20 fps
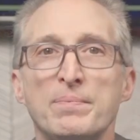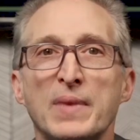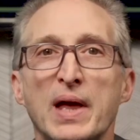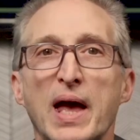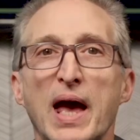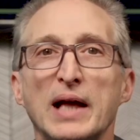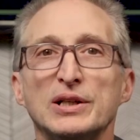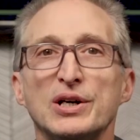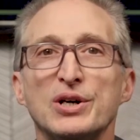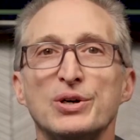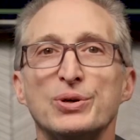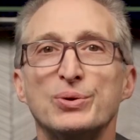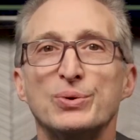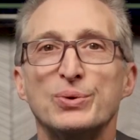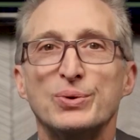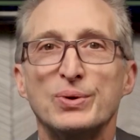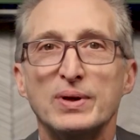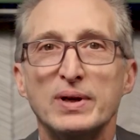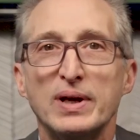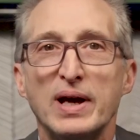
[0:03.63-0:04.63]

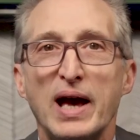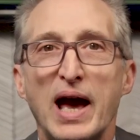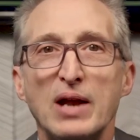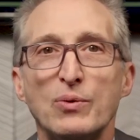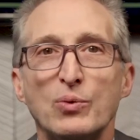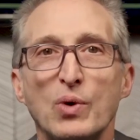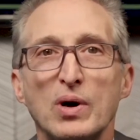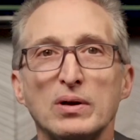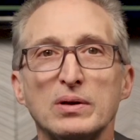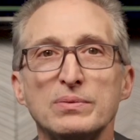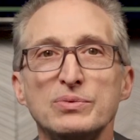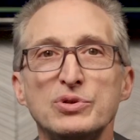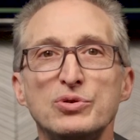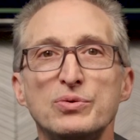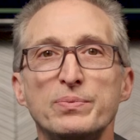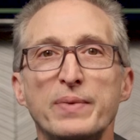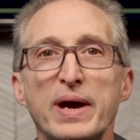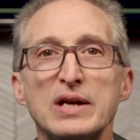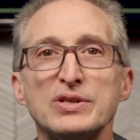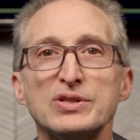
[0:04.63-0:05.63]
Hello, and welcome to
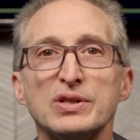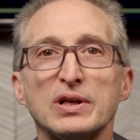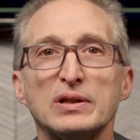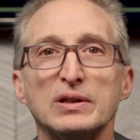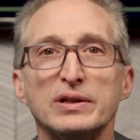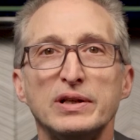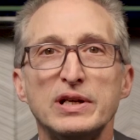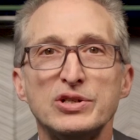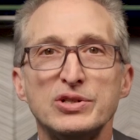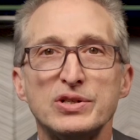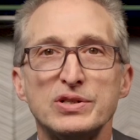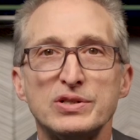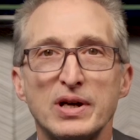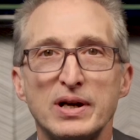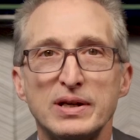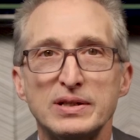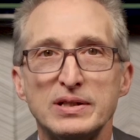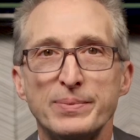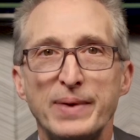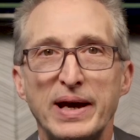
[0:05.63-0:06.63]
Master Clinicians
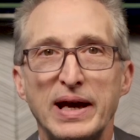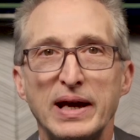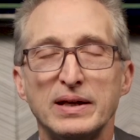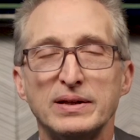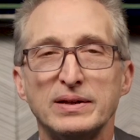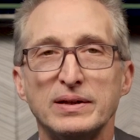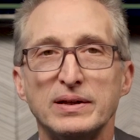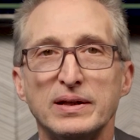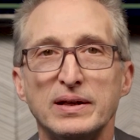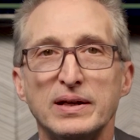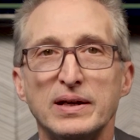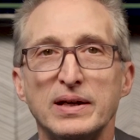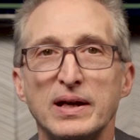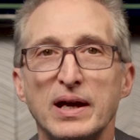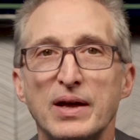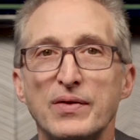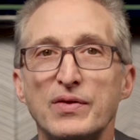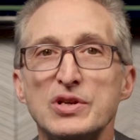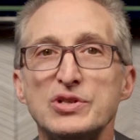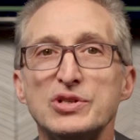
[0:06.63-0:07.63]
on Demand.
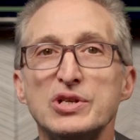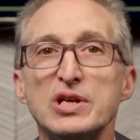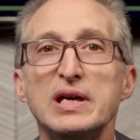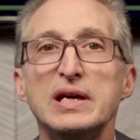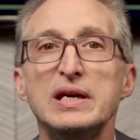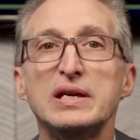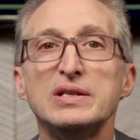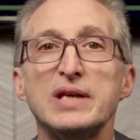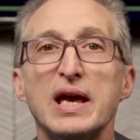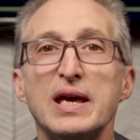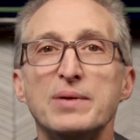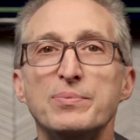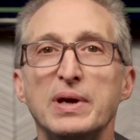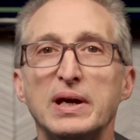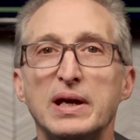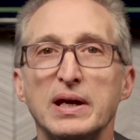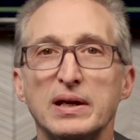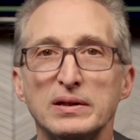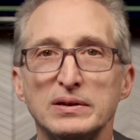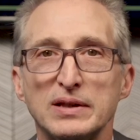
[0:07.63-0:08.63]
This is a
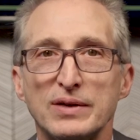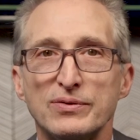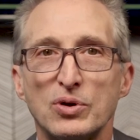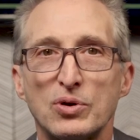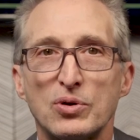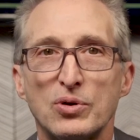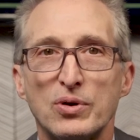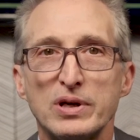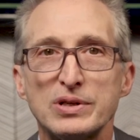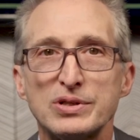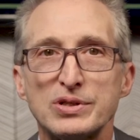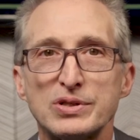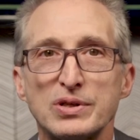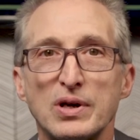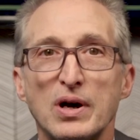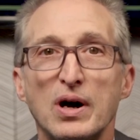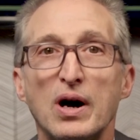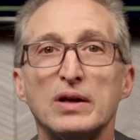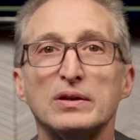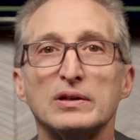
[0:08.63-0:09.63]
beginner-level course
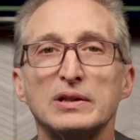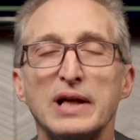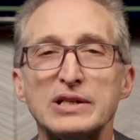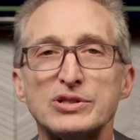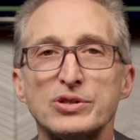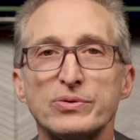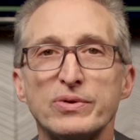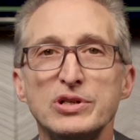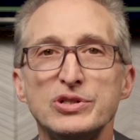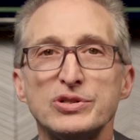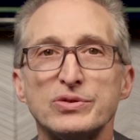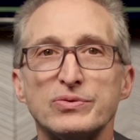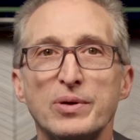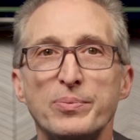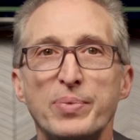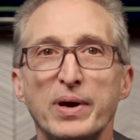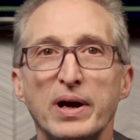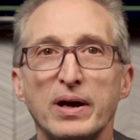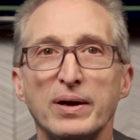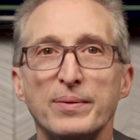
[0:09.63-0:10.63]
on laceration
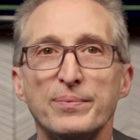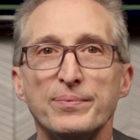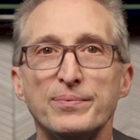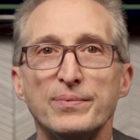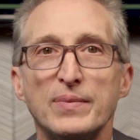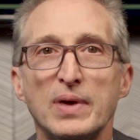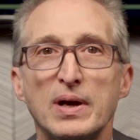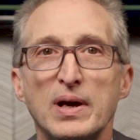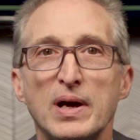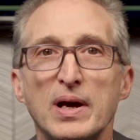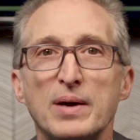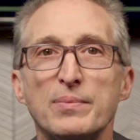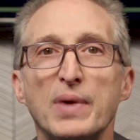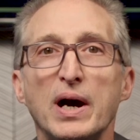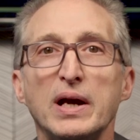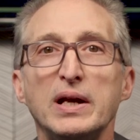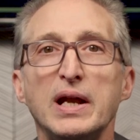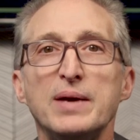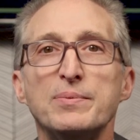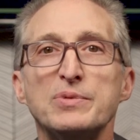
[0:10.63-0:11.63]
repair.
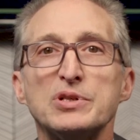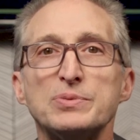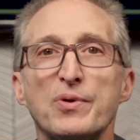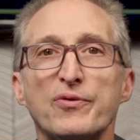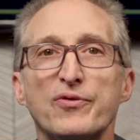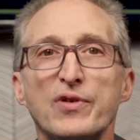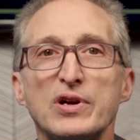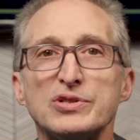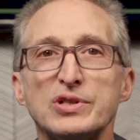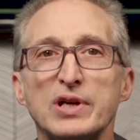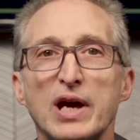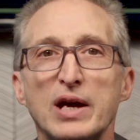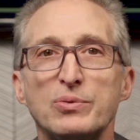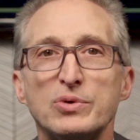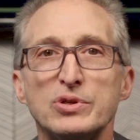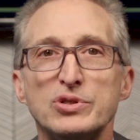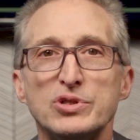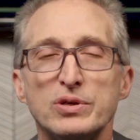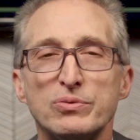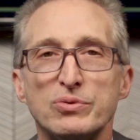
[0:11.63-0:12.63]
My name is Professor
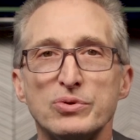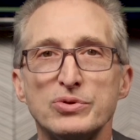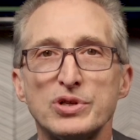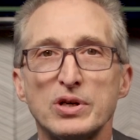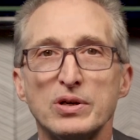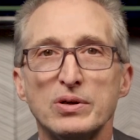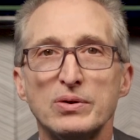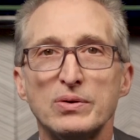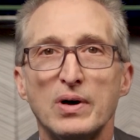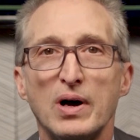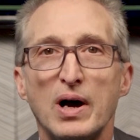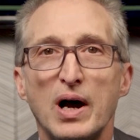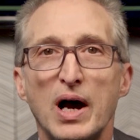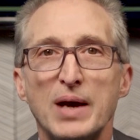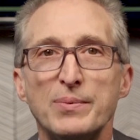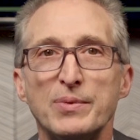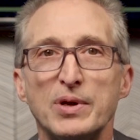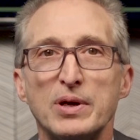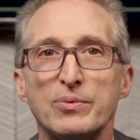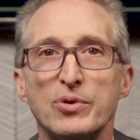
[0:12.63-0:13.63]
Edward G. Russo.
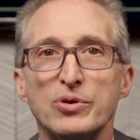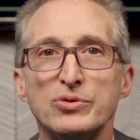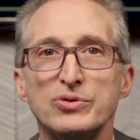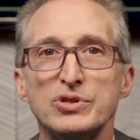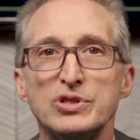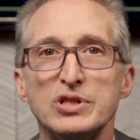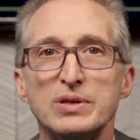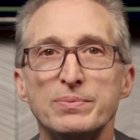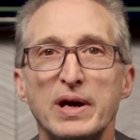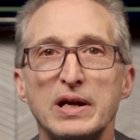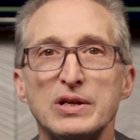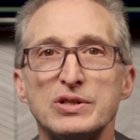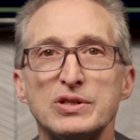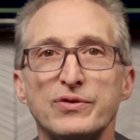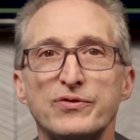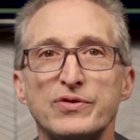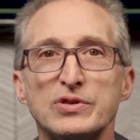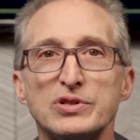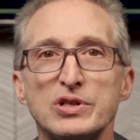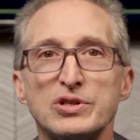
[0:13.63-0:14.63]
I'm an emergency medicine
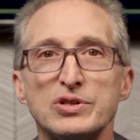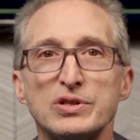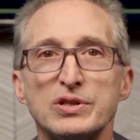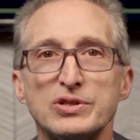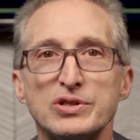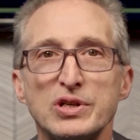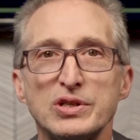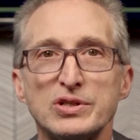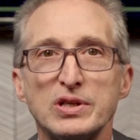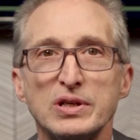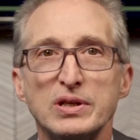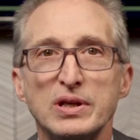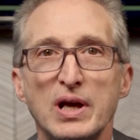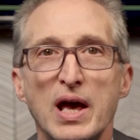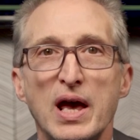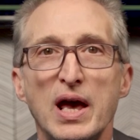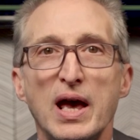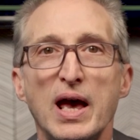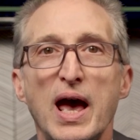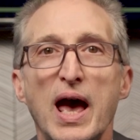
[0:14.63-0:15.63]
physician assistant
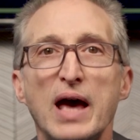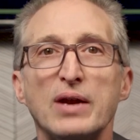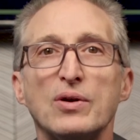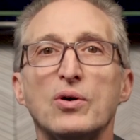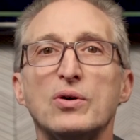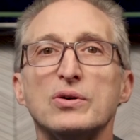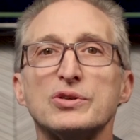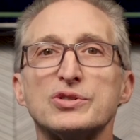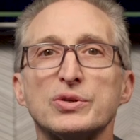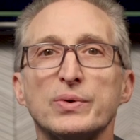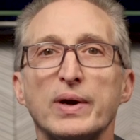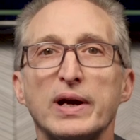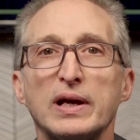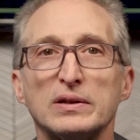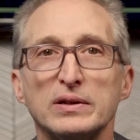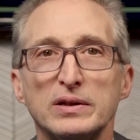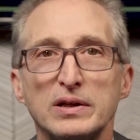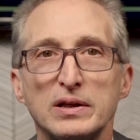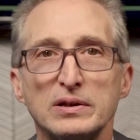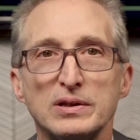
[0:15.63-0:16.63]
and also a
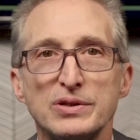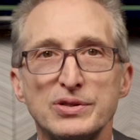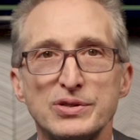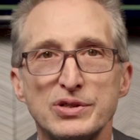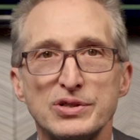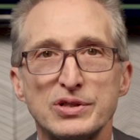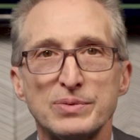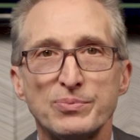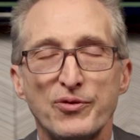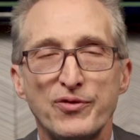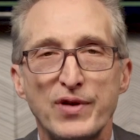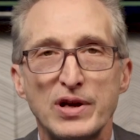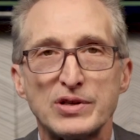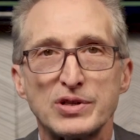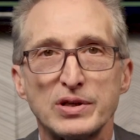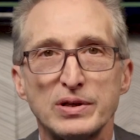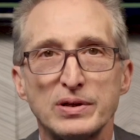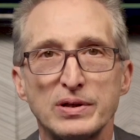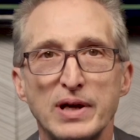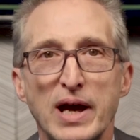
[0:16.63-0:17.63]
clinical assistant
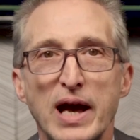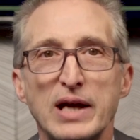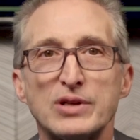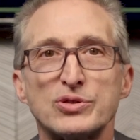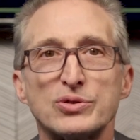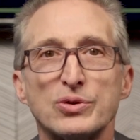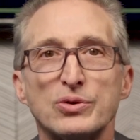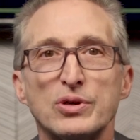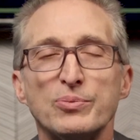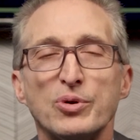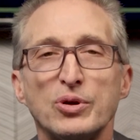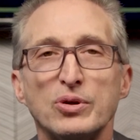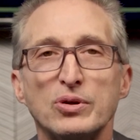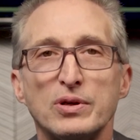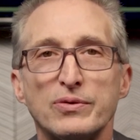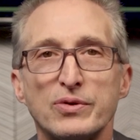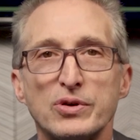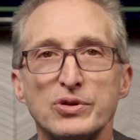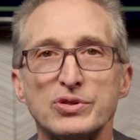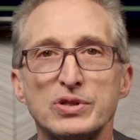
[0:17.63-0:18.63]
professor at Stony Brook
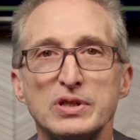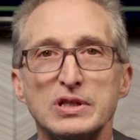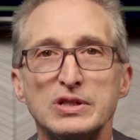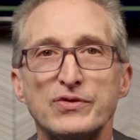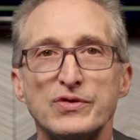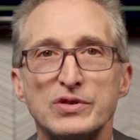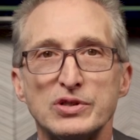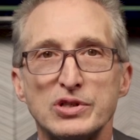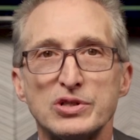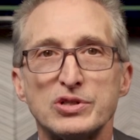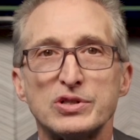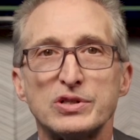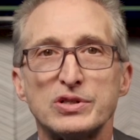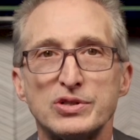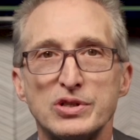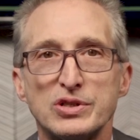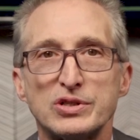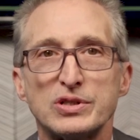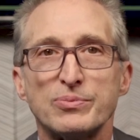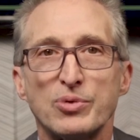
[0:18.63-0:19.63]
University's physician
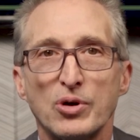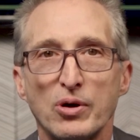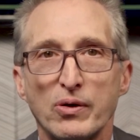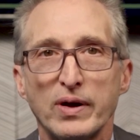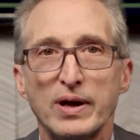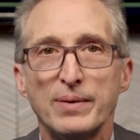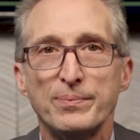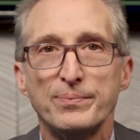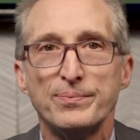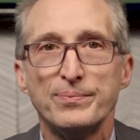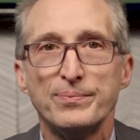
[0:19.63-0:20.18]
assistant program.